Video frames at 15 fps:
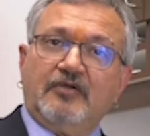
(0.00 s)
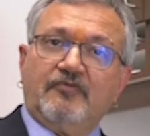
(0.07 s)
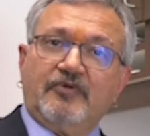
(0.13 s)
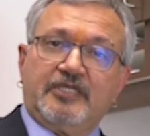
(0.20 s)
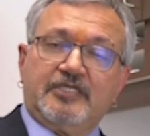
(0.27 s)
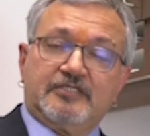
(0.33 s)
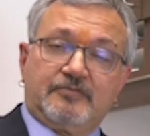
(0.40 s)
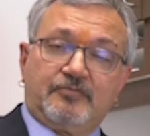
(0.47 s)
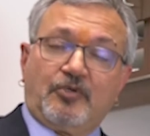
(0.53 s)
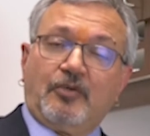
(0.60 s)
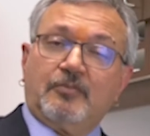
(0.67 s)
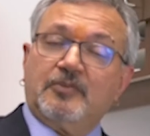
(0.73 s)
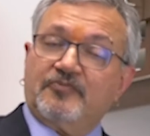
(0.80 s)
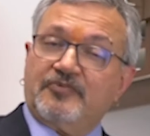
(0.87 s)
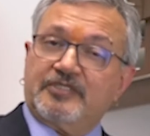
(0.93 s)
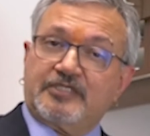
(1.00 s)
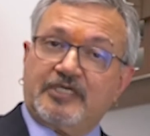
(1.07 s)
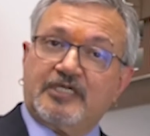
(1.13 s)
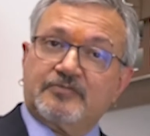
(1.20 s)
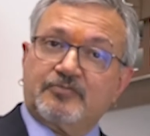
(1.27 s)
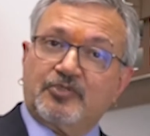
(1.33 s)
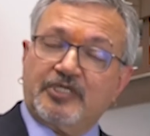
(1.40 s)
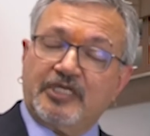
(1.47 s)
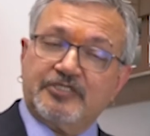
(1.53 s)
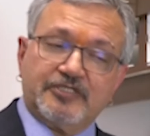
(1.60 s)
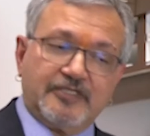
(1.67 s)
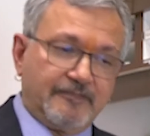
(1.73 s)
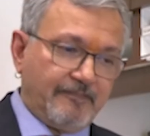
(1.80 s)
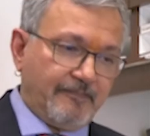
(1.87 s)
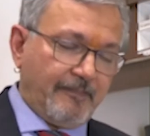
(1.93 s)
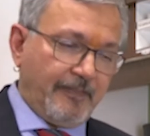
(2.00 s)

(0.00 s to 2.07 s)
where there is problem with transportation.